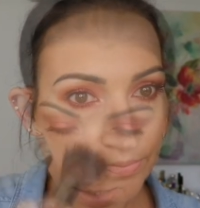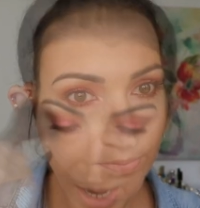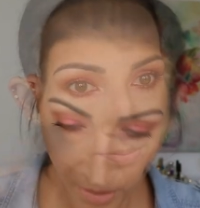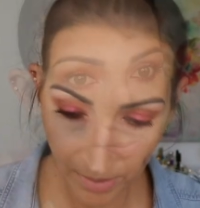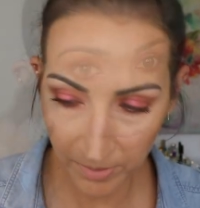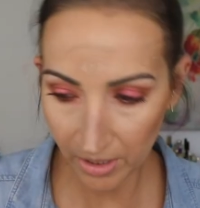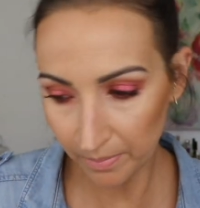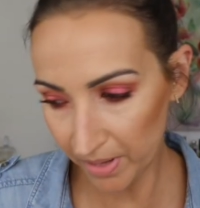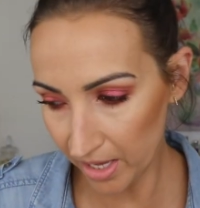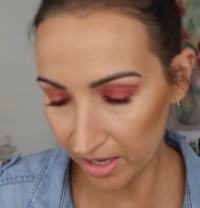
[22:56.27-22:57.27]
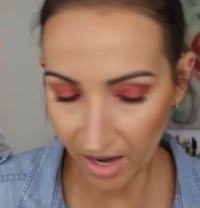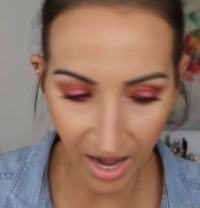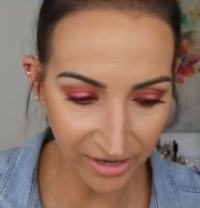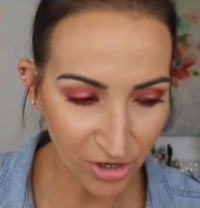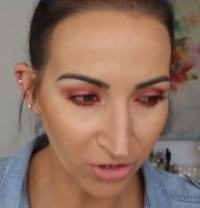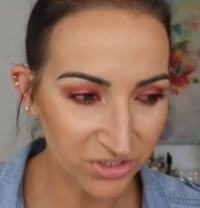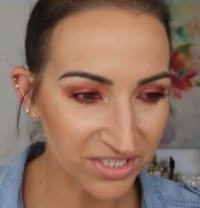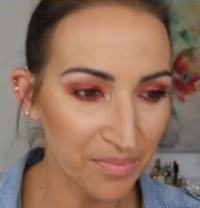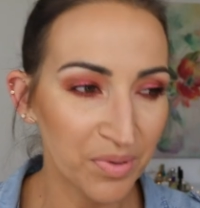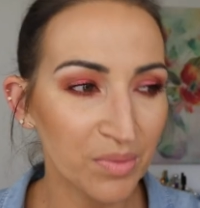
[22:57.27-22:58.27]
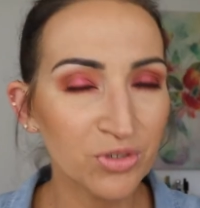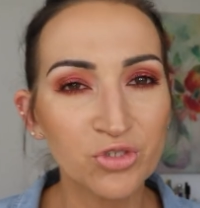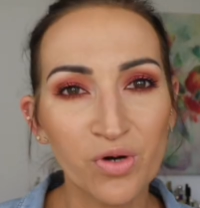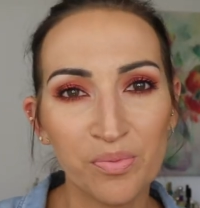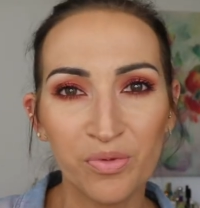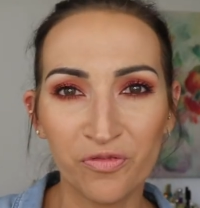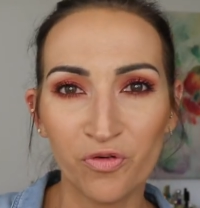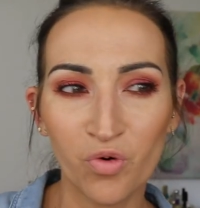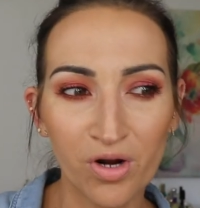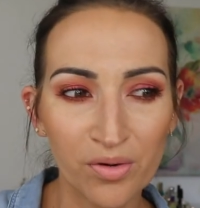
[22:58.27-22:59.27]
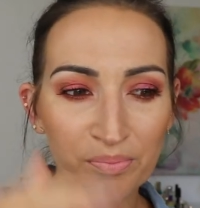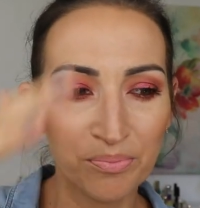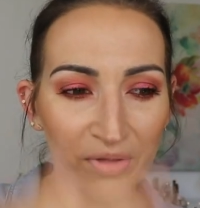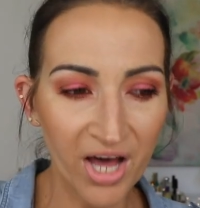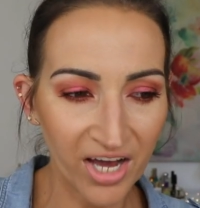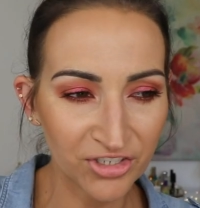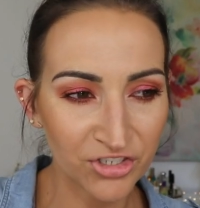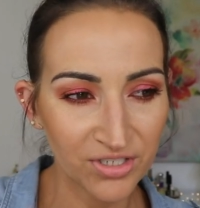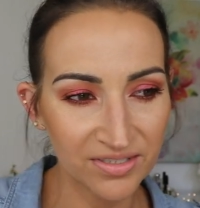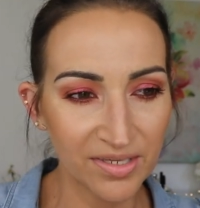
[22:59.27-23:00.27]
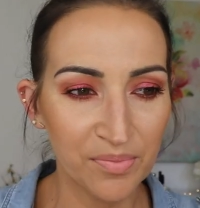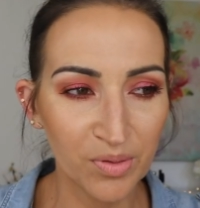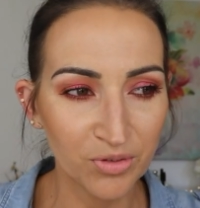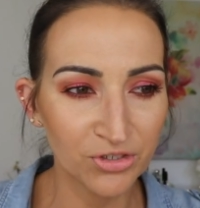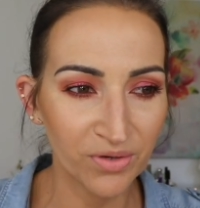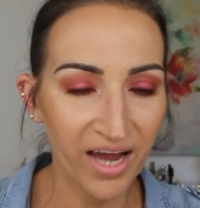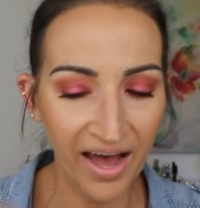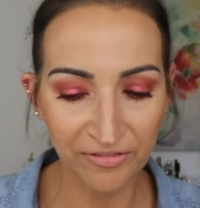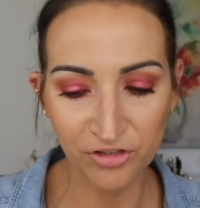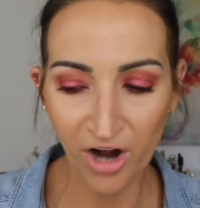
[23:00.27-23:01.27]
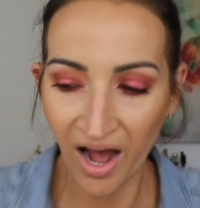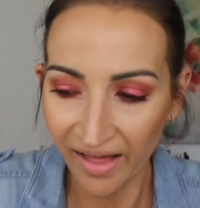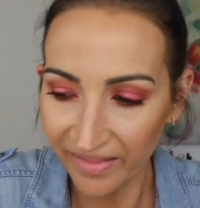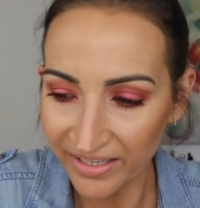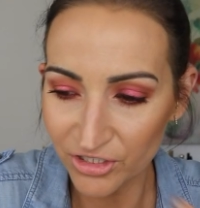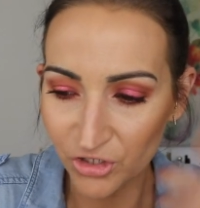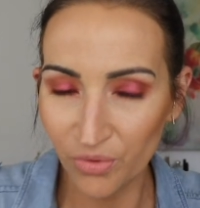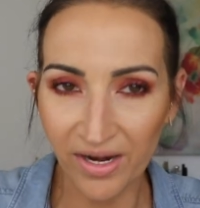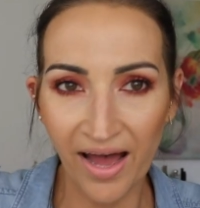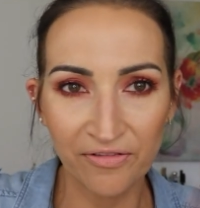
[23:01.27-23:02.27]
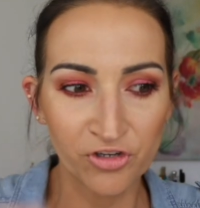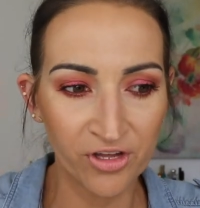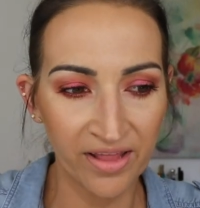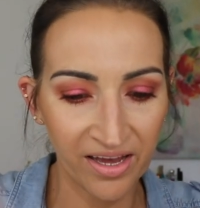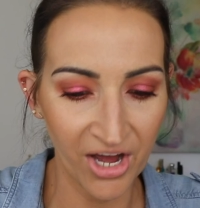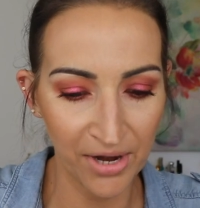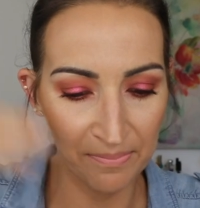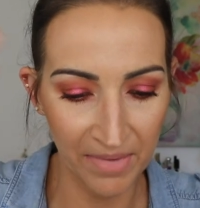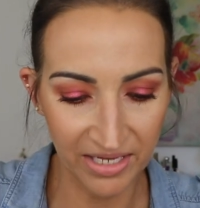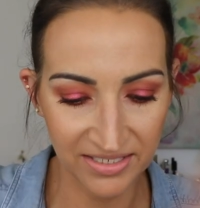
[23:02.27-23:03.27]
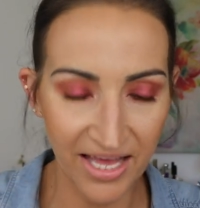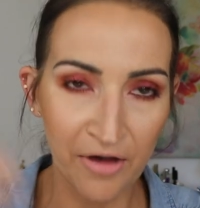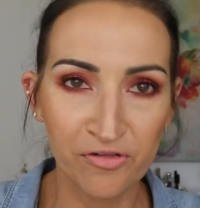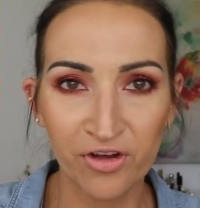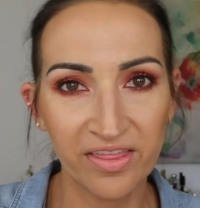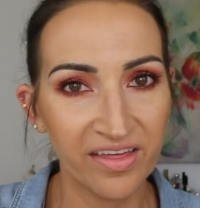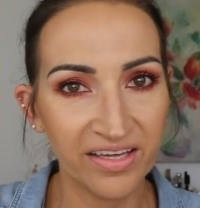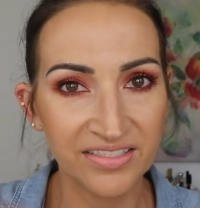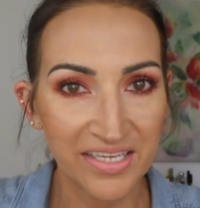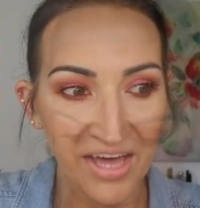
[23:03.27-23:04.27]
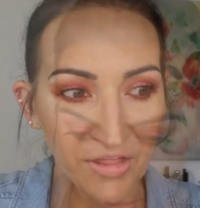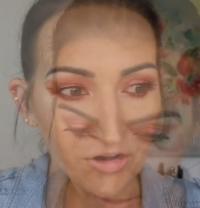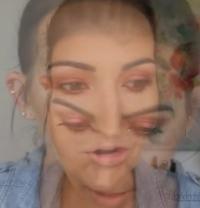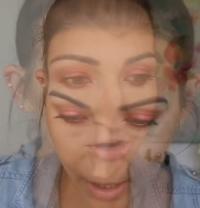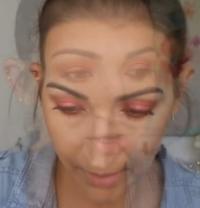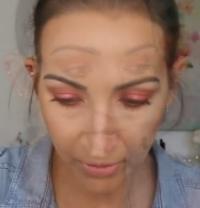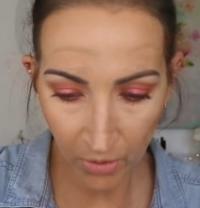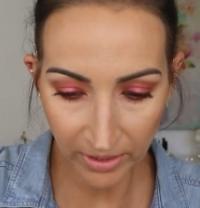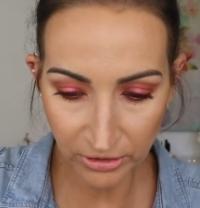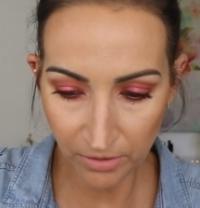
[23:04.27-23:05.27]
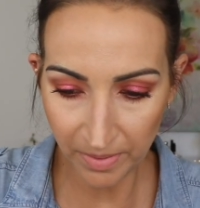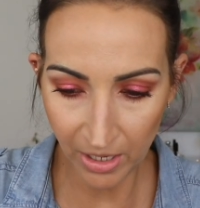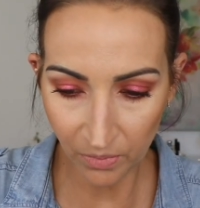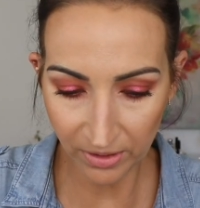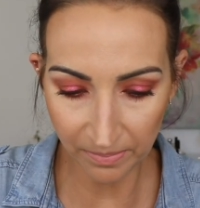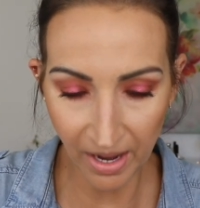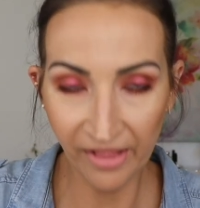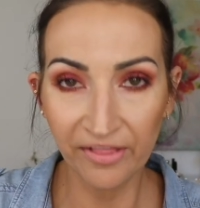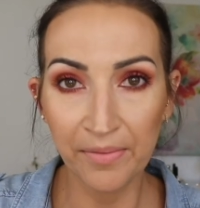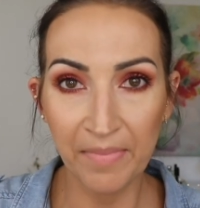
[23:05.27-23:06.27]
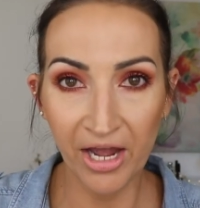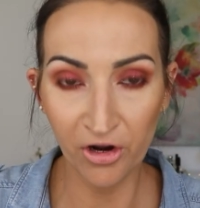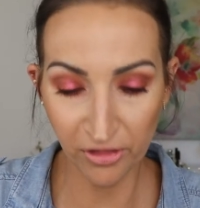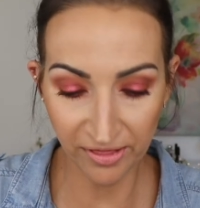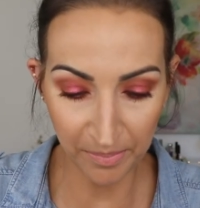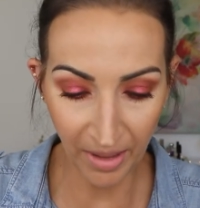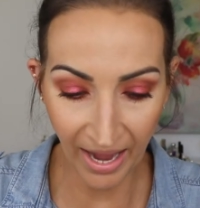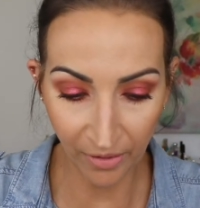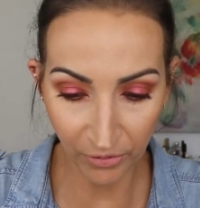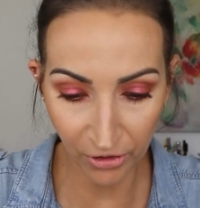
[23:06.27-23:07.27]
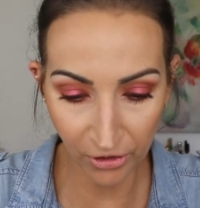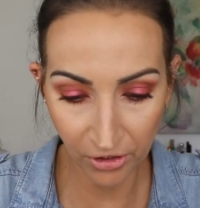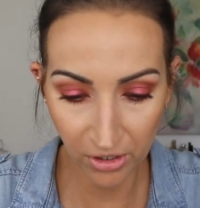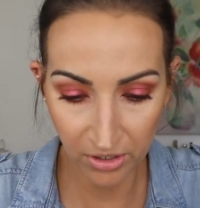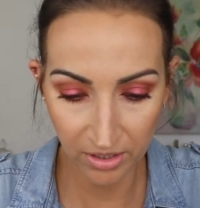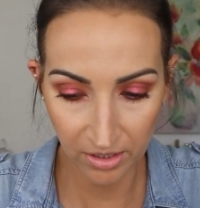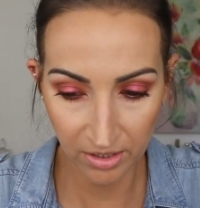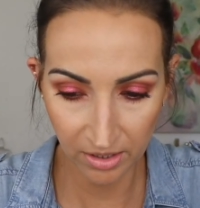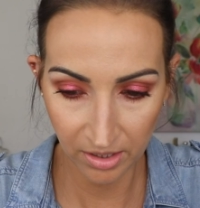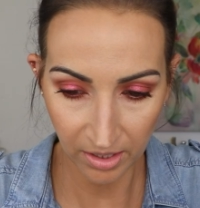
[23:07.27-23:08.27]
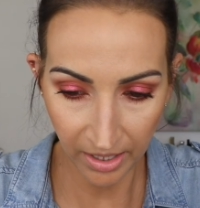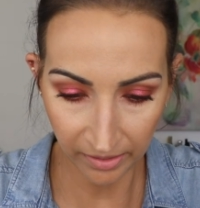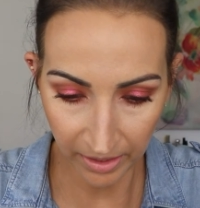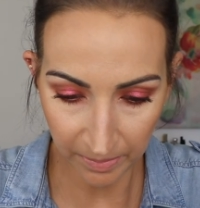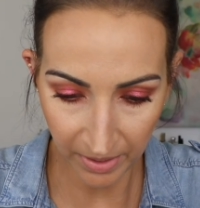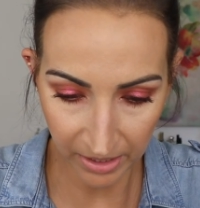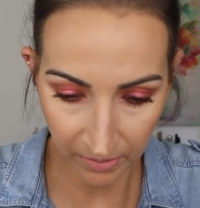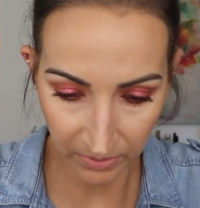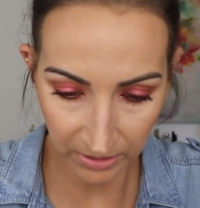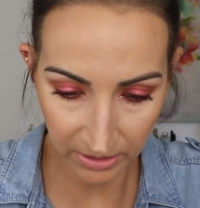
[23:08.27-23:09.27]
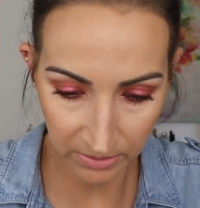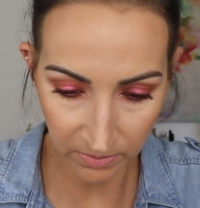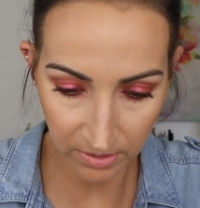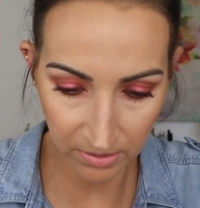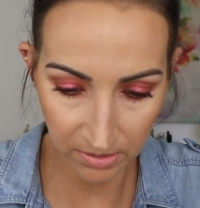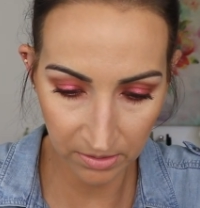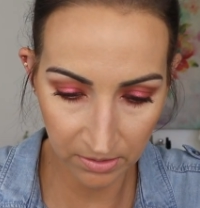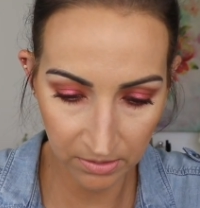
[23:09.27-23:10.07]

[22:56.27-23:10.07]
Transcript: Now I'm gonna bake. I know some people do it before blush, some people do it after. I like to do it after and kind of mix everything together. I'm going to bake with my La Mer, the powder. I like baking with this one.